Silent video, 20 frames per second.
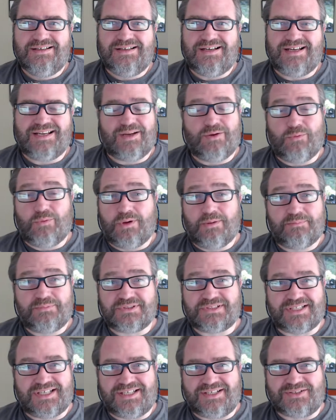I don't want
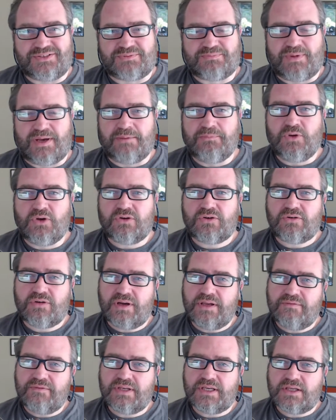potatoes. But I'm not
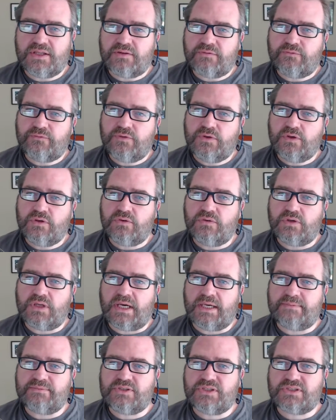craving other food.
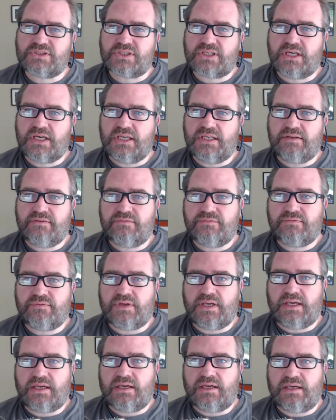I'm just kind of
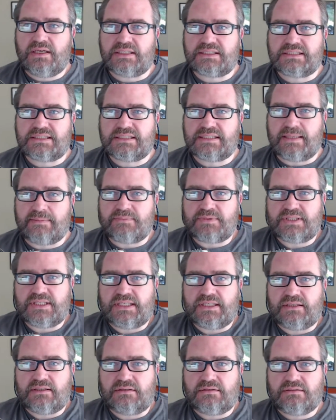
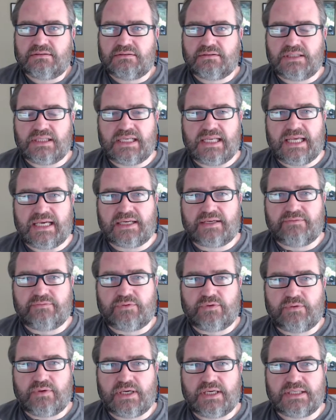accepting the lack of
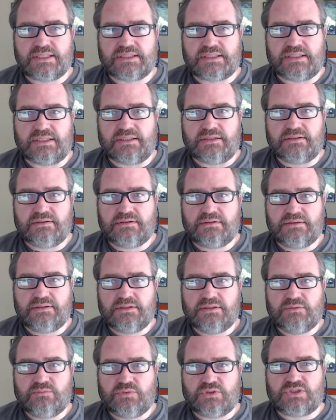variety,
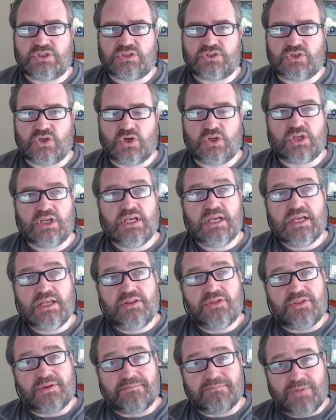which is odd.
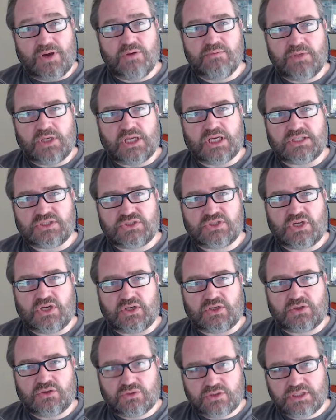The moment I
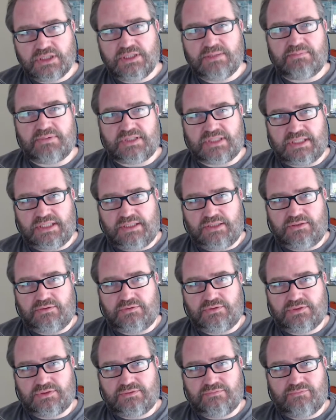start cooking the
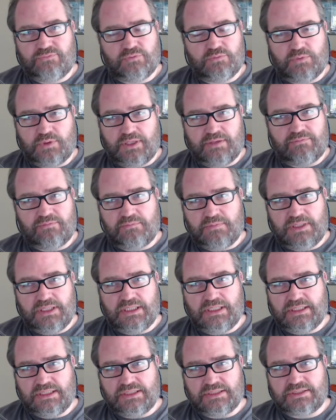potatoes for whatever
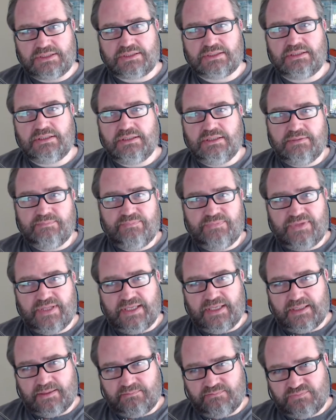meal it is,
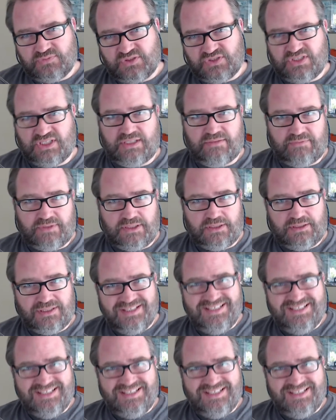then I'm sick of it.